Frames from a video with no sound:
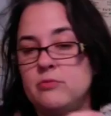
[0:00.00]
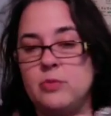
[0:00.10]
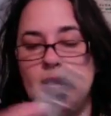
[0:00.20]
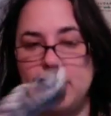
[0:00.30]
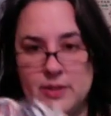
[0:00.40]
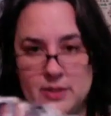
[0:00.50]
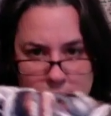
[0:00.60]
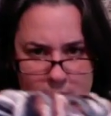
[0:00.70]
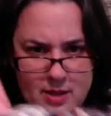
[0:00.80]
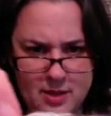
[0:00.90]
Oh, I love this
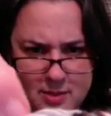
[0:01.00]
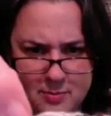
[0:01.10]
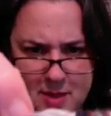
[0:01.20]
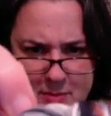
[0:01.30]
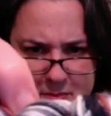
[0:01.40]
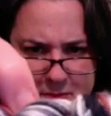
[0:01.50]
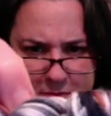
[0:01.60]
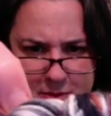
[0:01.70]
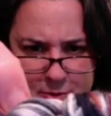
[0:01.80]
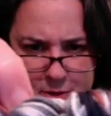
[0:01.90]
one. I think this might be my
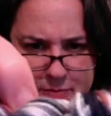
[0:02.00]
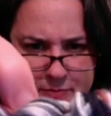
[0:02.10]
favorite.